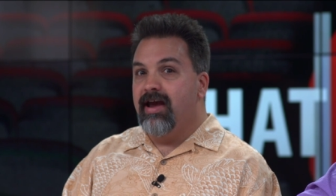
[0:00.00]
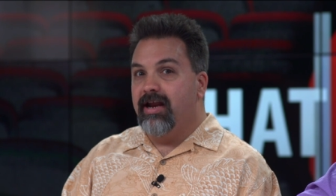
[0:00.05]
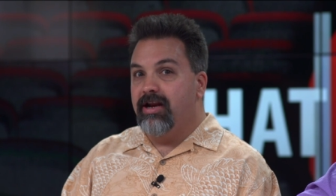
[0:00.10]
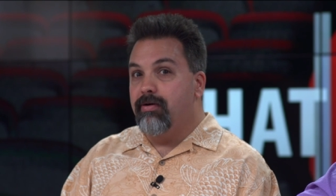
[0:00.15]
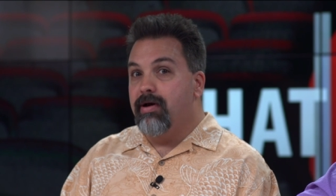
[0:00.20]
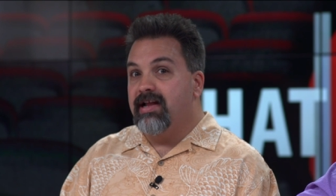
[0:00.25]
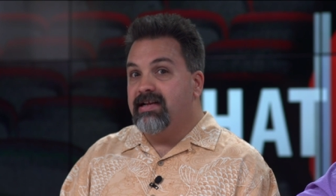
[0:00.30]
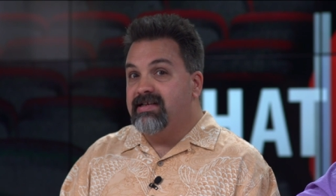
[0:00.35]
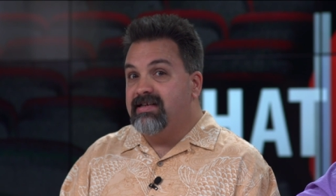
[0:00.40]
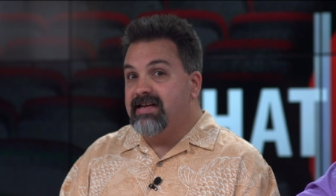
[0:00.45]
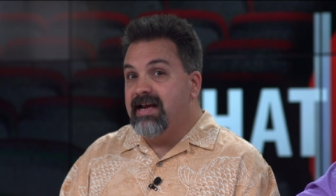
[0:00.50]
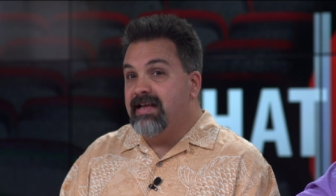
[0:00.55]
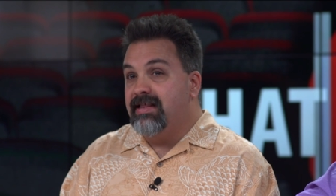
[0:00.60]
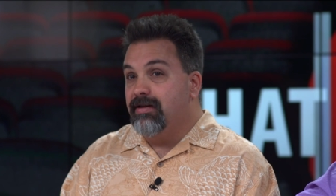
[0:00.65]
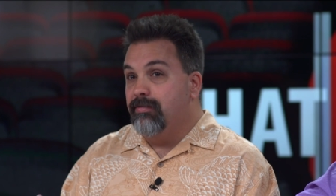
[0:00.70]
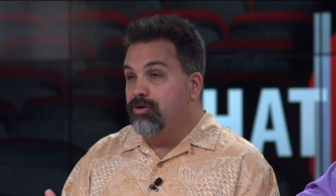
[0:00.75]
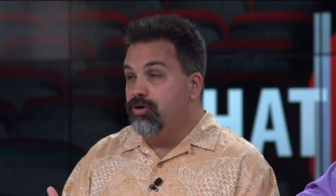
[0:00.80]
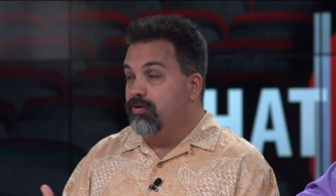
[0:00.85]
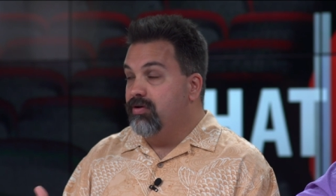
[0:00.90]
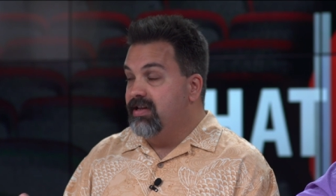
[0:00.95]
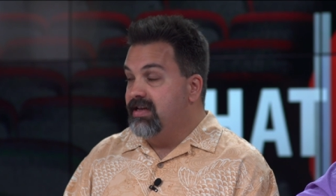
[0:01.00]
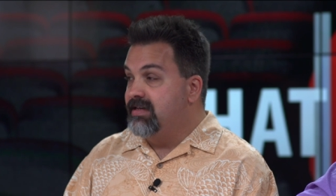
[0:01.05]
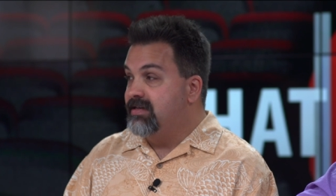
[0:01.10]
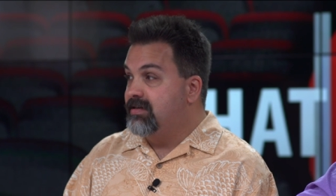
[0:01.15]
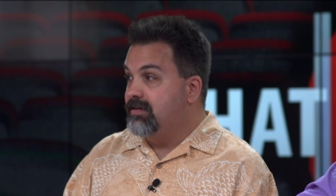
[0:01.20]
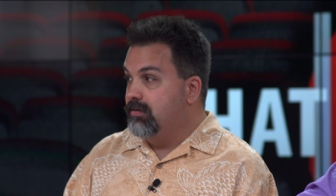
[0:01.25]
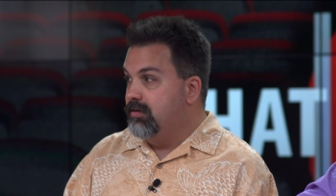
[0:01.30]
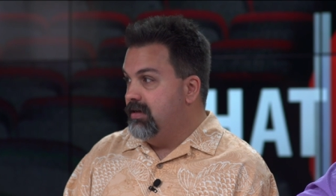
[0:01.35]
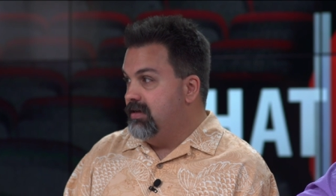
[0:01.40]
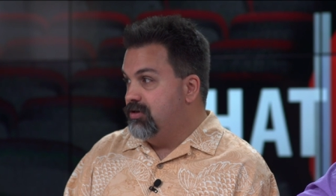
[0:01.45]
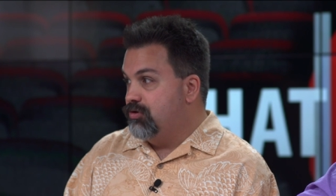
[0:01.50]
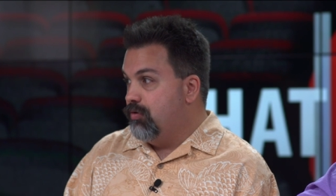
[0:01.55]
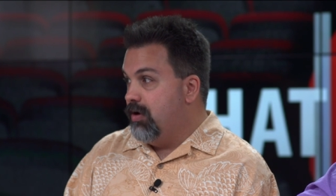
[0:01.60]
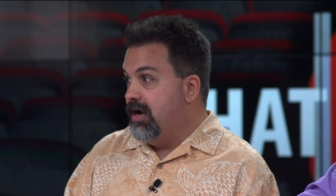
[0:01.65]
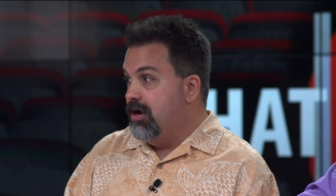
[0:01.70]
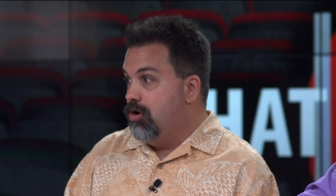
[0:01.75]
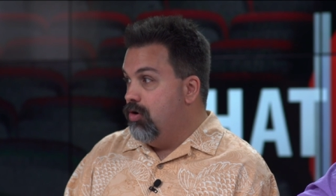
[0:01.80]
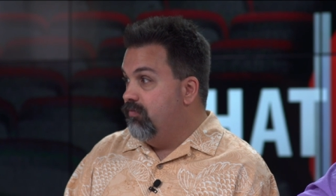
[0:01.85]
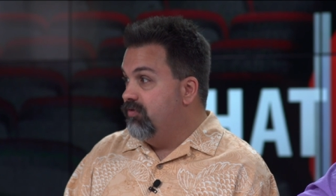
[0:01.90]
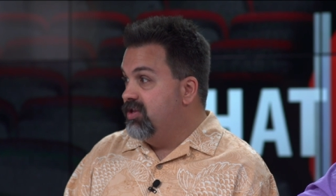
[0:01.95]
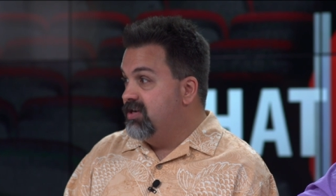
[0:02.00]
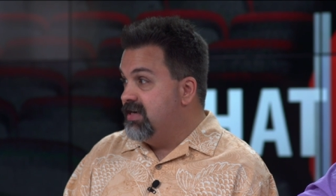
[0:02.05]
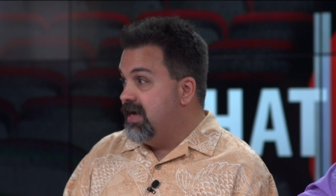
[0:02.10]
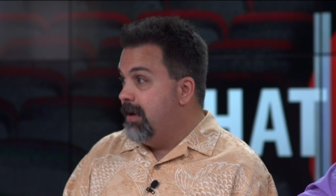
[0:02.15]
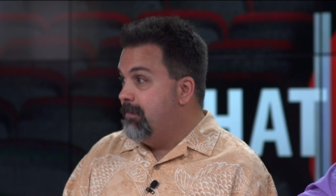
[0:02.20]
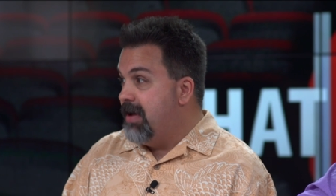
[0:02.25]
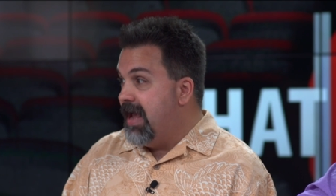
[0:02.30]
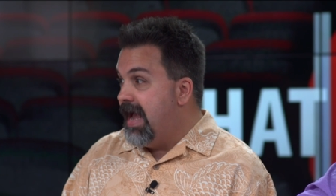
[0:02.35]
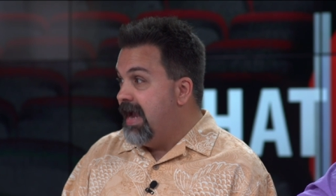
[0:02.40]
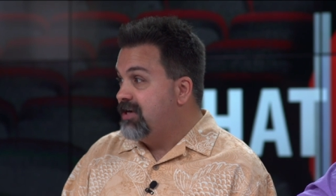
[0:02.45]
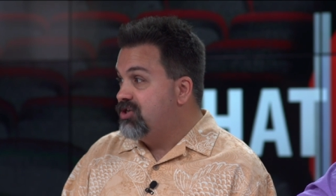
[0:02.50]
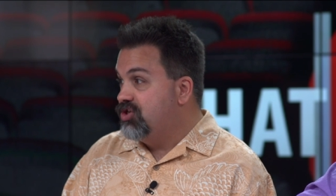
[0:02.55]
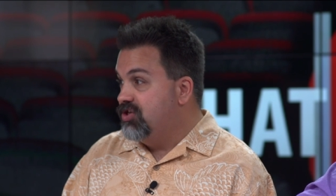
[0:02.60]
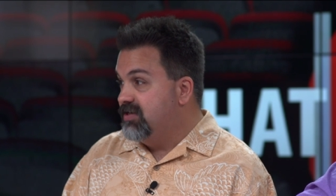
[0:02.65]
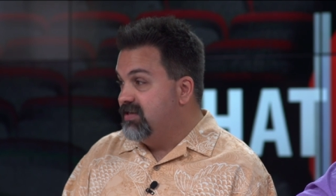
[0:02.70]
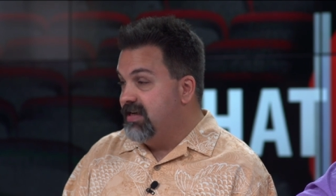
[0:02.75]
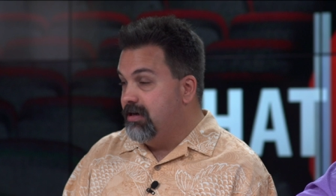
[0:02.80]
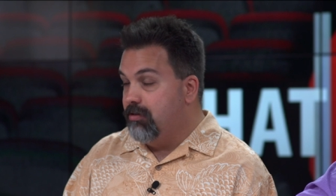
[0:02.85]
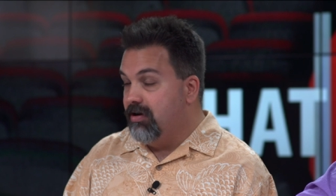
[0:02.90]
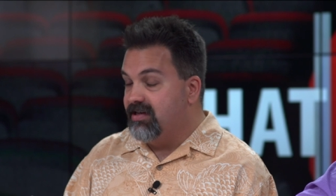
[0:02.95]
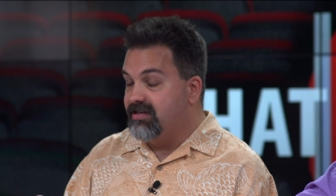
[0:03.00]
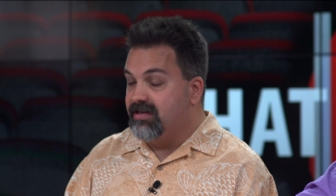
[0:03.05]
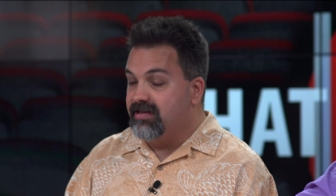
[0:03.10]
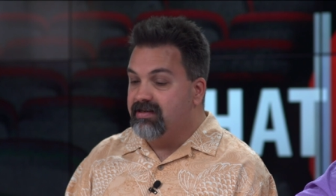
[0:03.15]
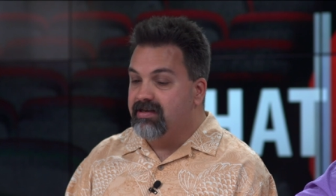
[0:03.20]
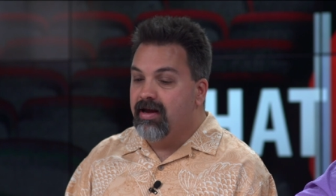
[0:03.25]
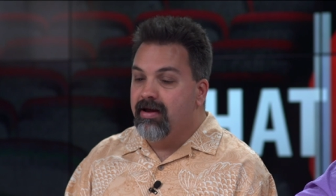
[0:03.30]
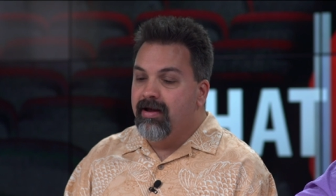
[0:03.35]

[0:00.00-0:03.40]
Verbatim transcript: and you had Statham doing these these great over the top action sequences.